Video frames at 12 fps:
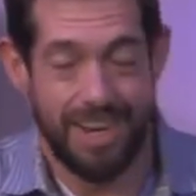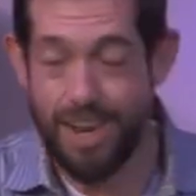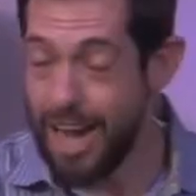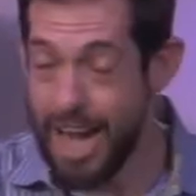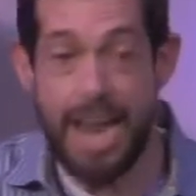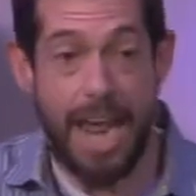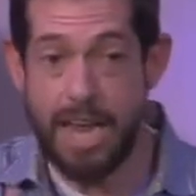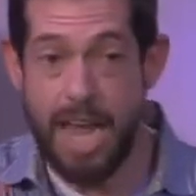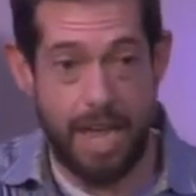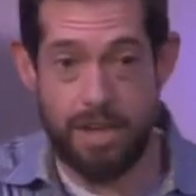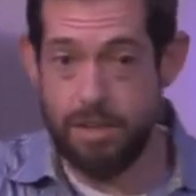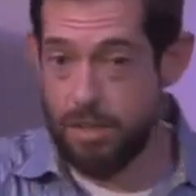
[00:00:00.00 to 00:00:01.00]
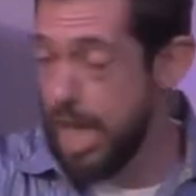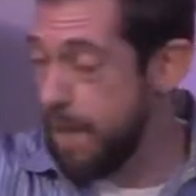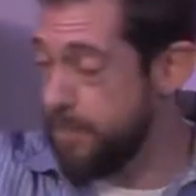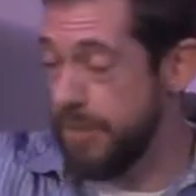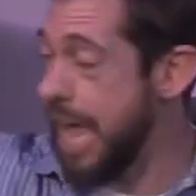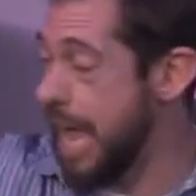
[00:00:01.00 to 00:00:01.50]
All right, yeah, you can clap
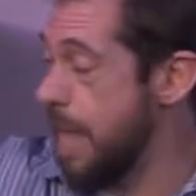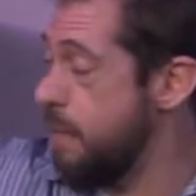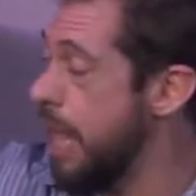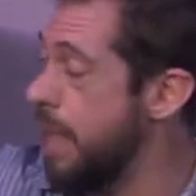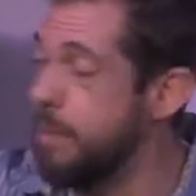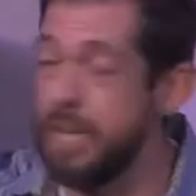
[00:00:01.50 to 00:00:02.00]
for that